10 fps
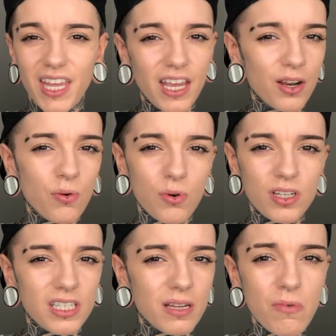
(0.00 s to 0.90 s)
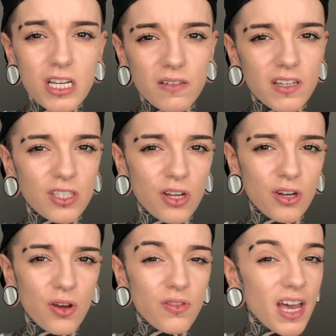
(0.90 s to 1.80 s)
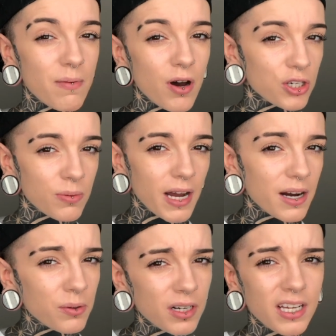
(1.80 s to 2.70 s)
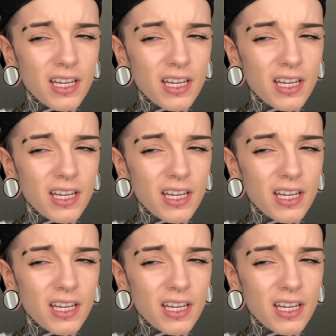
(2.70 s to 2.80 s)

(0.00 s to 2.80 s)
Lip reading: in all honesty, most of us don't know that much about,